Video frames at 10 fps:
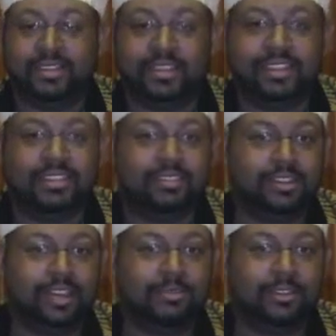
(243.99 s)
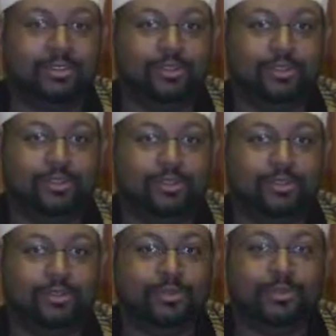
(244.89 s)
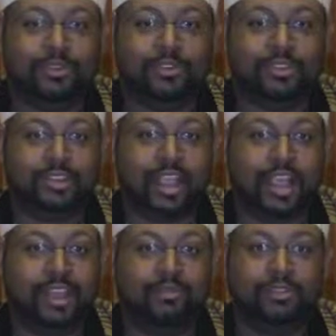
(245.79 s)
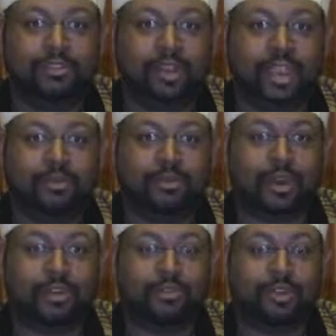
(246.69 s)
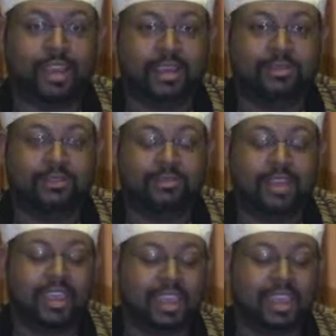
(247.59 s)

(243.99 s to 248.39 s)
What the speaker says: that's a nice little item that you can use with just items that you have around your house.